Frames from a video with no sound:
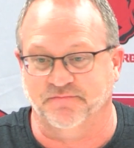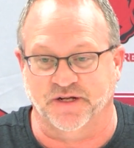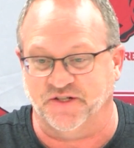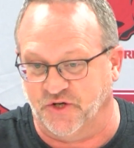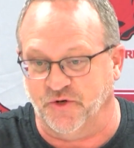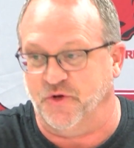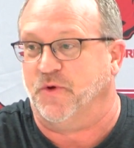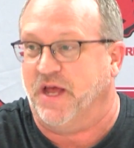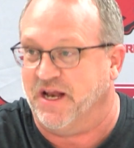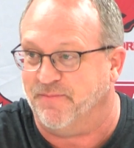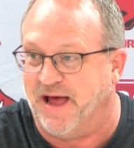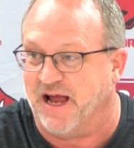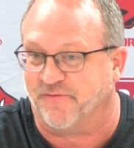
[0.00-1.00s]
Until you get
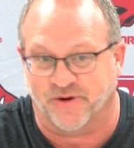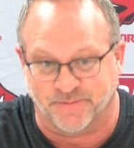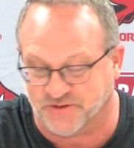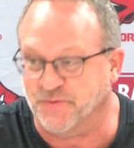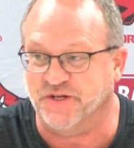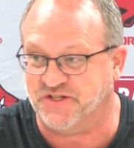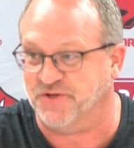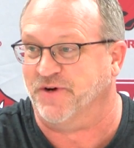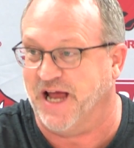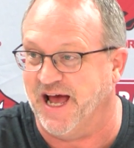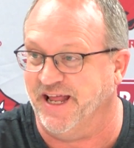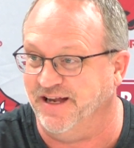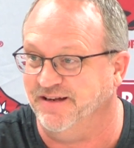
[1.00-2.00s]
it back from us, we still
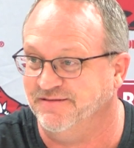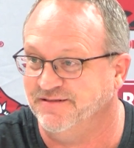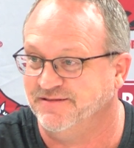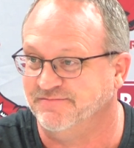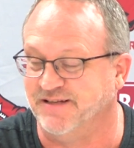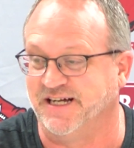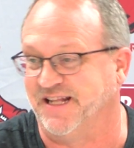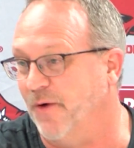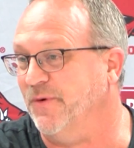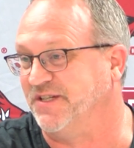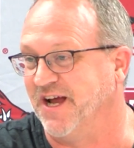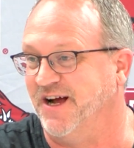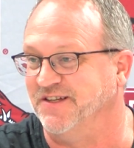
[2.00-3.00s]
got it. Like that
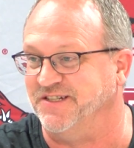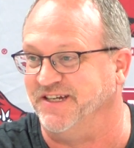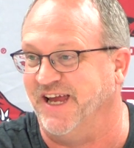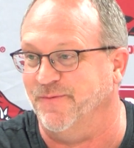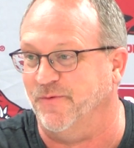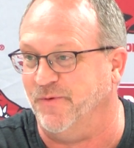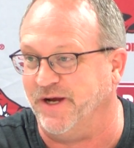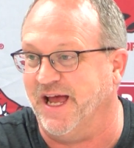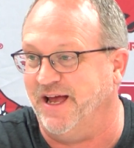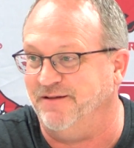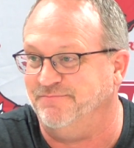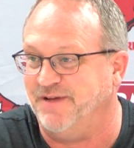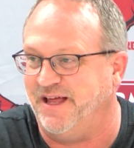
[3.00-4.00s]
Wisconsin game when we
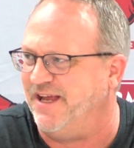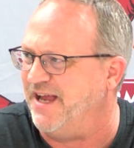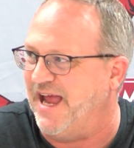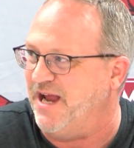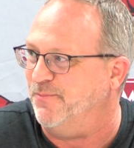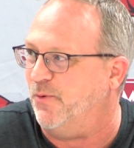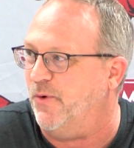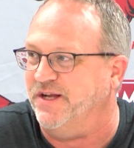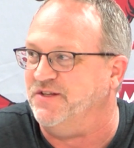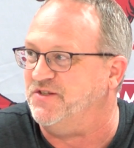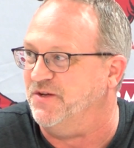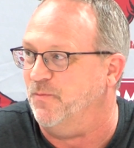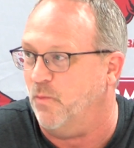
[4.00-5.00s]
got, I think, 8
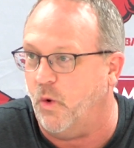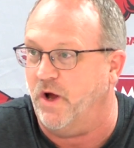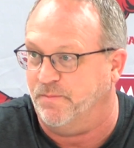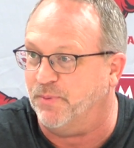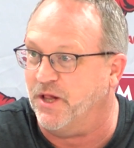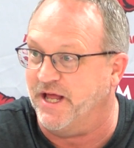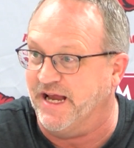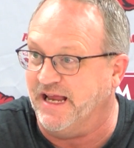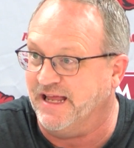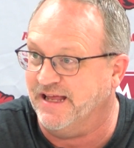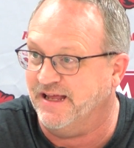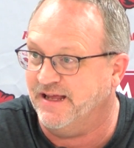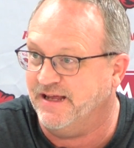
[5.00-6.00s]
points in one play.
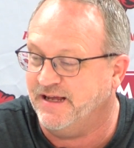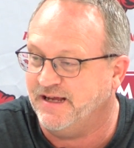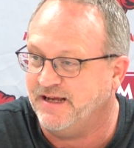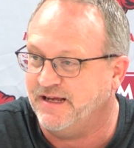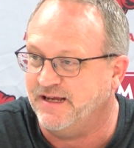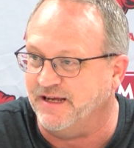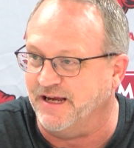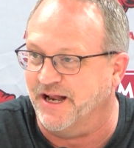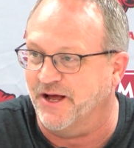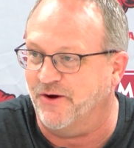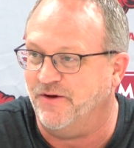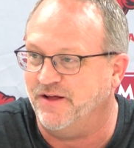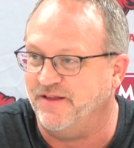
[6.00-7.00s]
You
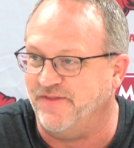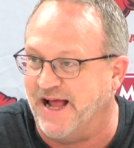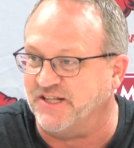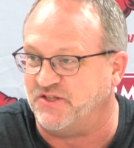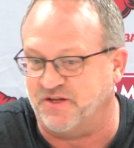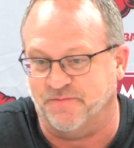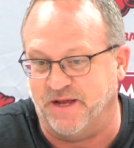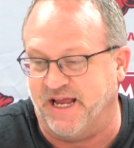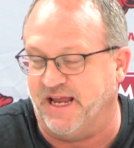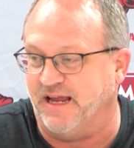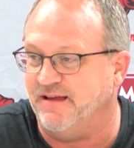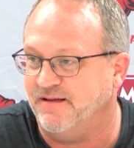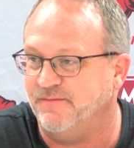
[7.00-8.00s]
know, that's to
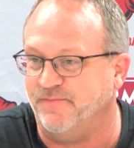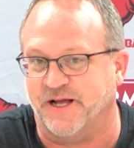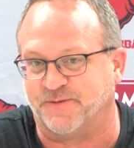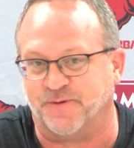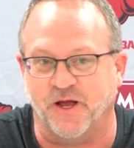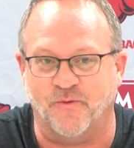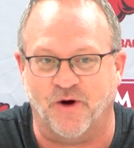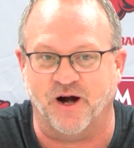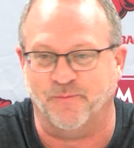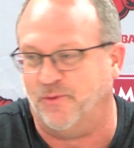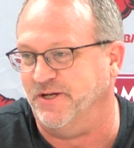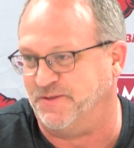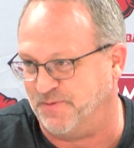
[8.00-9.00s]
me, that's probably why our
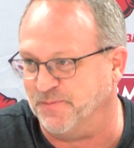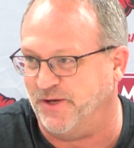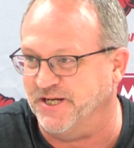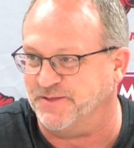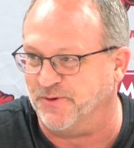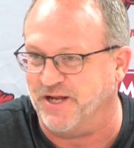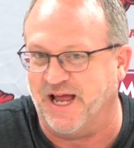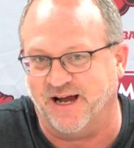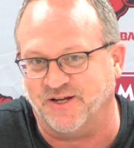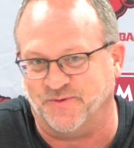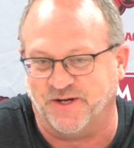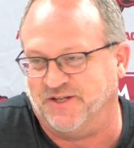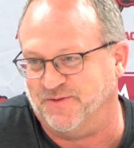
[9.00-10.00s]
points per play is pretty high
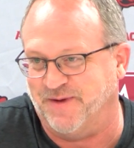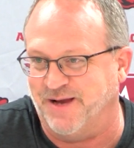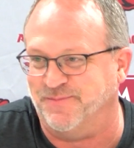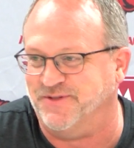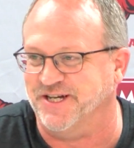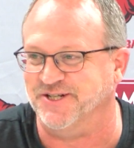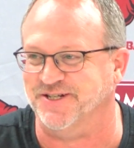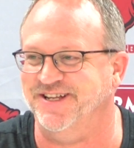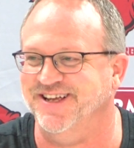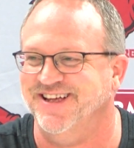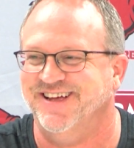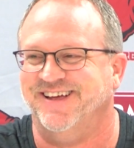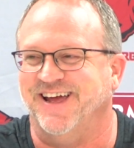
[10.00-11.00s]
because we got
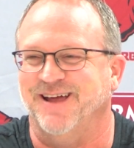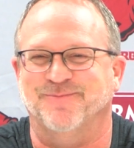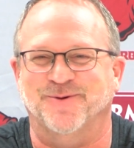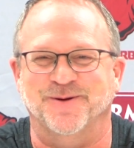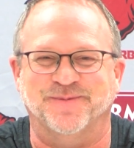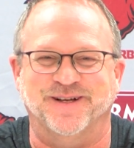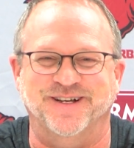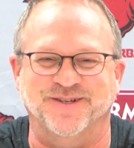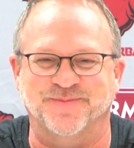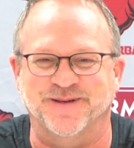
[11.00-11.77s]
some eight-point plays.